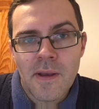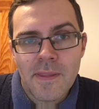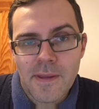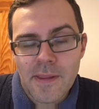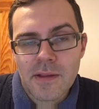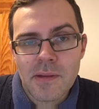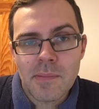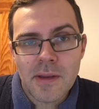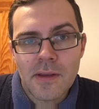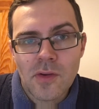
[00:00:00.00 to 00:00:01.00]
then that can
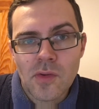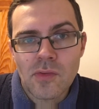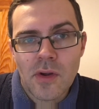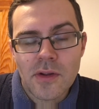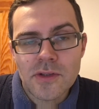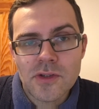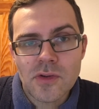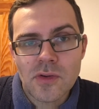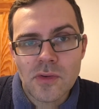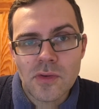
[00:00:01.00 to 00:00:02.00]
be good grounds
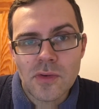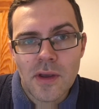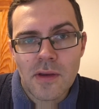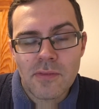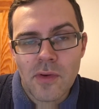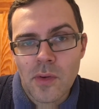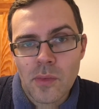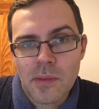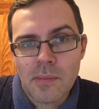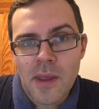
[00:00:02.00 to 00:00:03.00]
to furlough
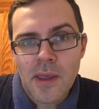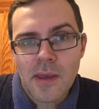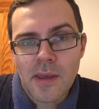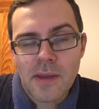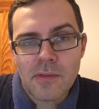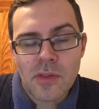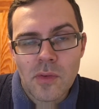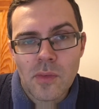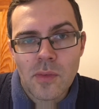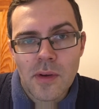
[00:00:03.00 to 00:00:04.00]
them, even
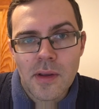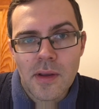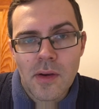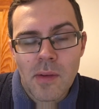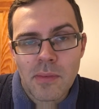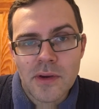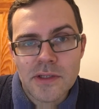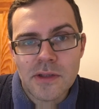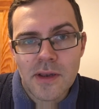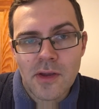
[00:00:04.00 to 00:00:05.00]
though
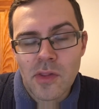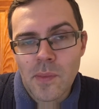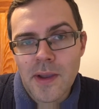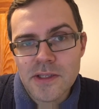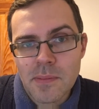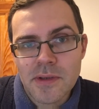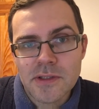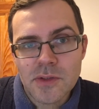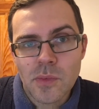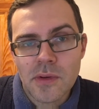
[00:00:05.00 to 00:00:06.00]
operationally otherwise the
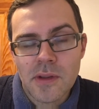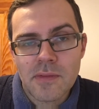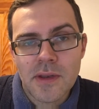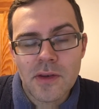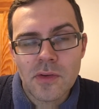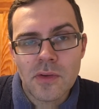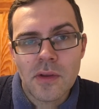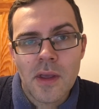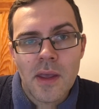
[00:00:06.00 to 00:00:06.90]
business wouldn't have a need to.